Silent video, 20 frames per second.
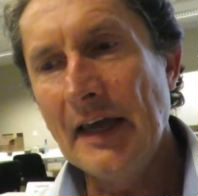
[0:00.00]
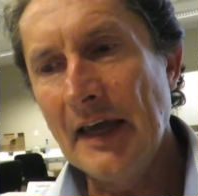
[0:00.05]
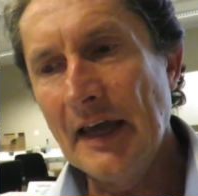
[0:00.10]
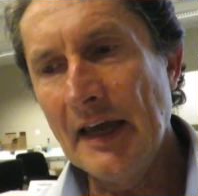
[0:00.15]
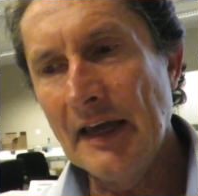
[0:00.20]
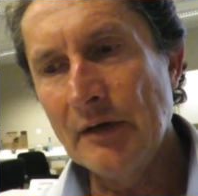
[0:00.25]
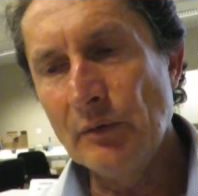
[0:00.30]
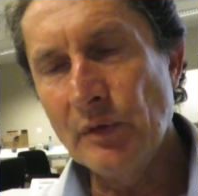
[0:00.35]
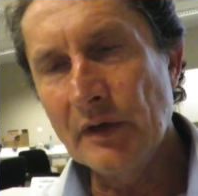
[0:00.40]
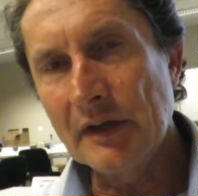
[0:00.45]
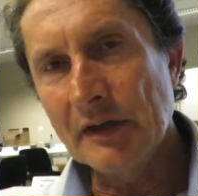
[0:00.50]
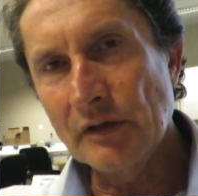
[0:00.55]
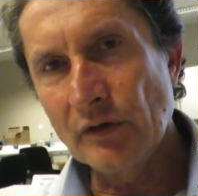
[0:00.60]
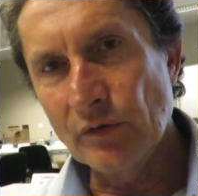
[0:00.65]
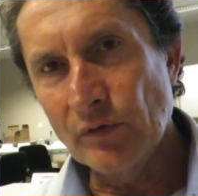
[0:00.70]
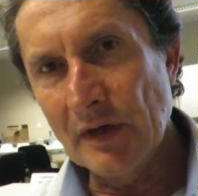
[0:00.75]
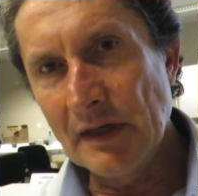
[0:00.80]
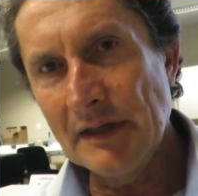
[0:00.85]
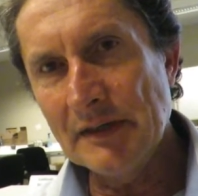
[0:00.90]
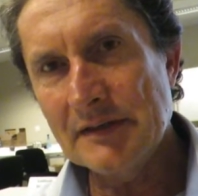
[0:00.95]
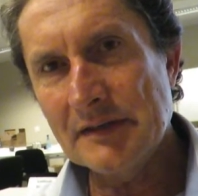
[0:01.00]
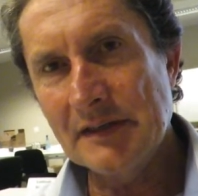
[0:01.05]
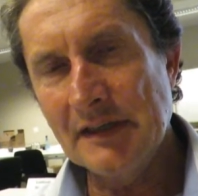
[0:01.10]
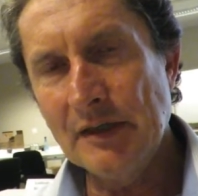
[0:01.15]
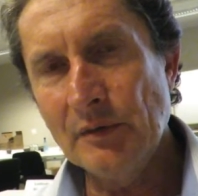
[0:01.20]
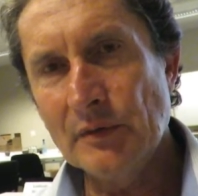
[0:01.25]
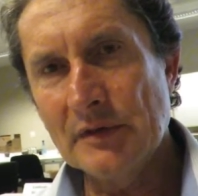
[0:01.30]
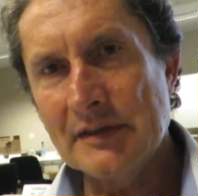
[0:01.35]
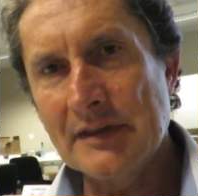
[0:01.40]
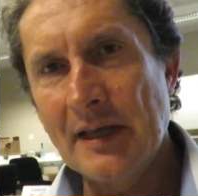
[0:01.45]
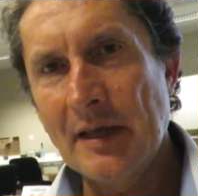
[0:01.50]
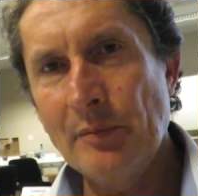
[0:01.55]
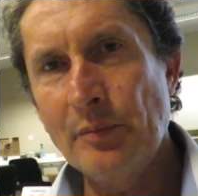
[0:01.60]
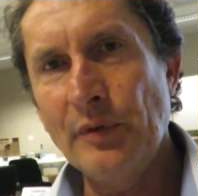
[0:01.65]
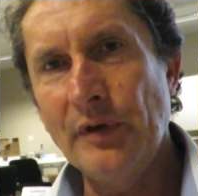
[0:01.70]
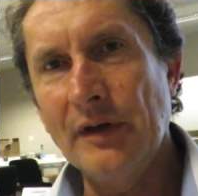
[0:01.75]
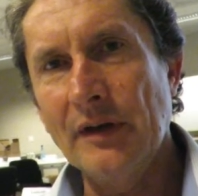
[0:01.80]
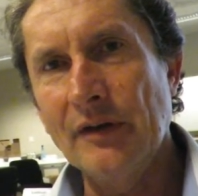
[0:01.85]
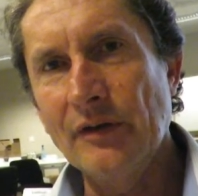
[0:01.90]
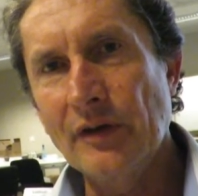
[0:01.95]
And we can already see what's
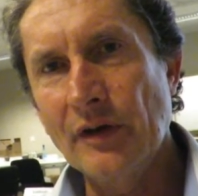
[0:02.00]
happening.